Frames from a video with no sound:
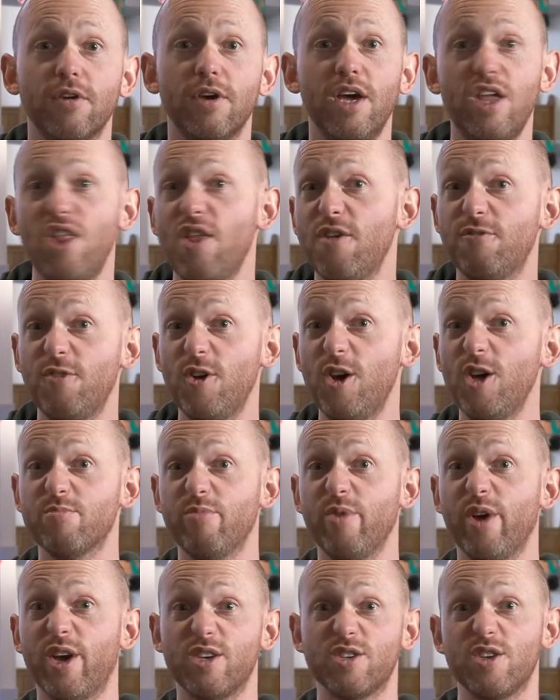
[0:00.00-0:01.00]
in the
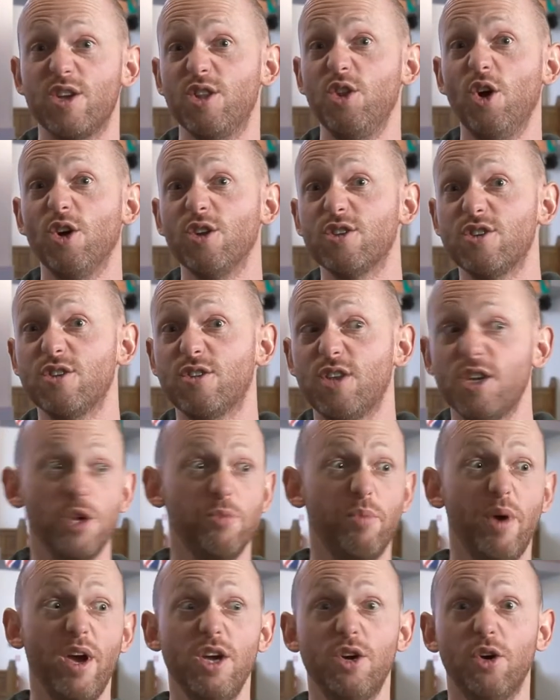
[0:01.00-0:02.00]
first place and not to
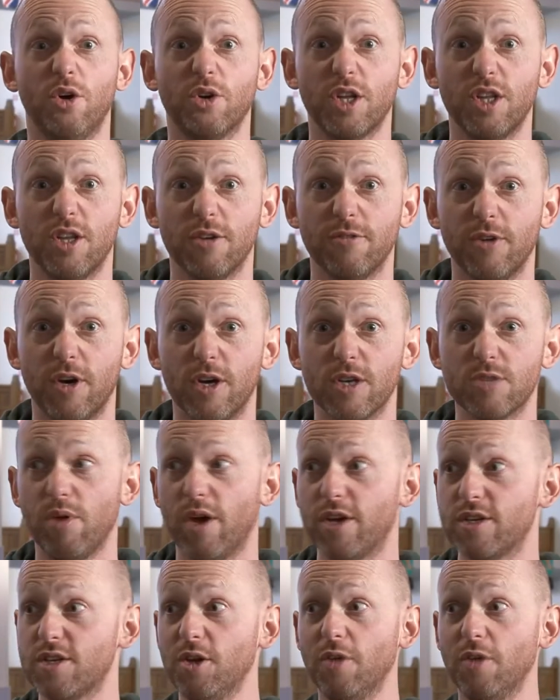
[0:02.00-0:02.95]
disobey God in the first place.